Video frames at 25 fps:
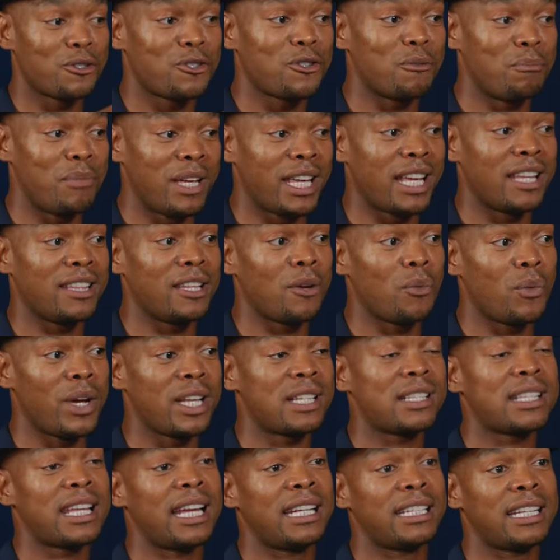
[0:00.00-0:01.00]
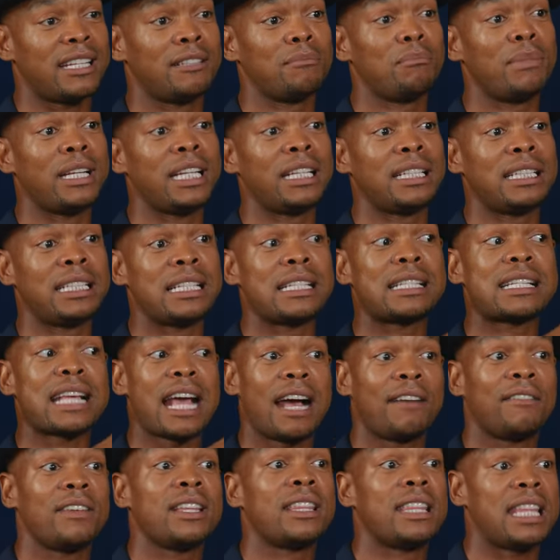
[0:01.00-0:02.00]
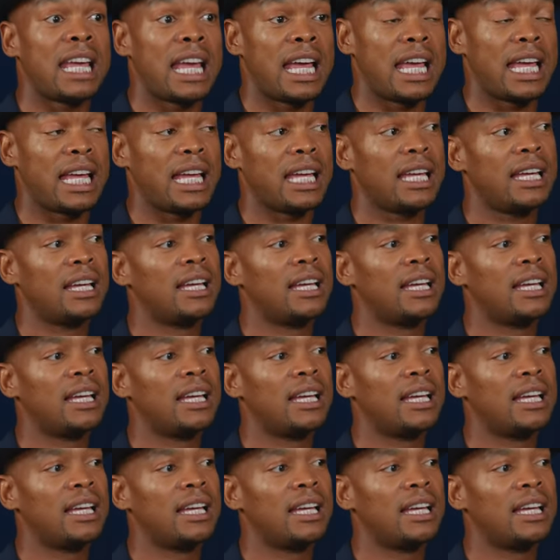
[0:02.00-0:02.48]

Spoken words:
to being in the West End and being discovered there,